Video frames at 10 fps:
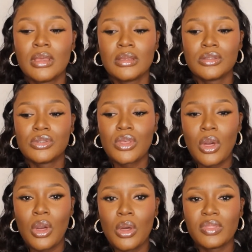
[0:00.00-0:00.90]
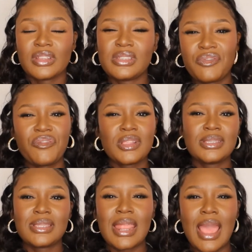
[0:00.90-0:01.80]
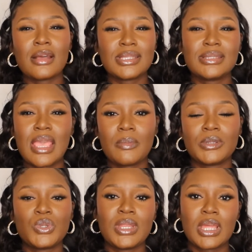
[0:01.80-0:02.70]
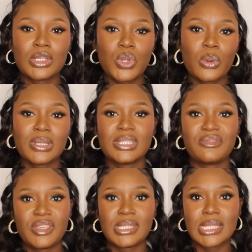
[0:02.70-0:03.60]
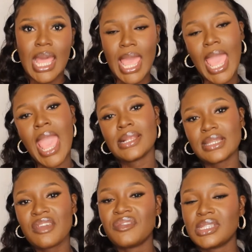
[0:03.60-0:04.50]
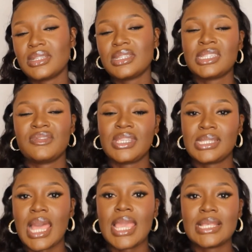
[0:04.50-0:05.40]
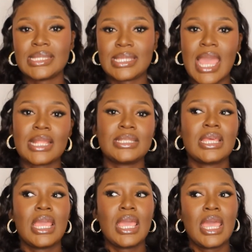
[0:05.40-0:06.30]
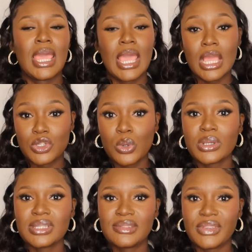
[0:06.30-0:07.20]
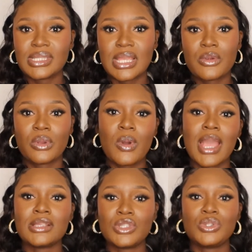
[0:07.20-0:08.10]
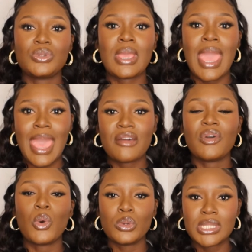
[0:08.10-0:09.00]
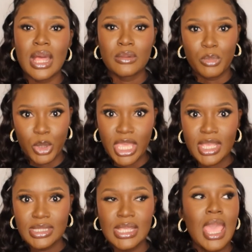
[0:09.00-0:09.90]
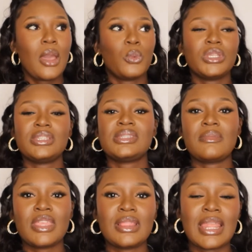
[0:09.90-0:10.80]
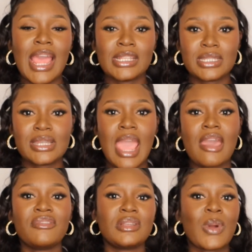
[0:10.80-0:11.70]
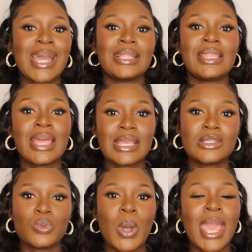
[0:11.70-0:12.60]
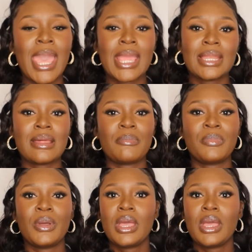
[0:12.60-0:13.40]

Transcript: So the difference that I would say between a tourist visa and a visitor's visa is that a tourist visa requires you to have hotel bookings, which is something that I didn't have. That is why I ended up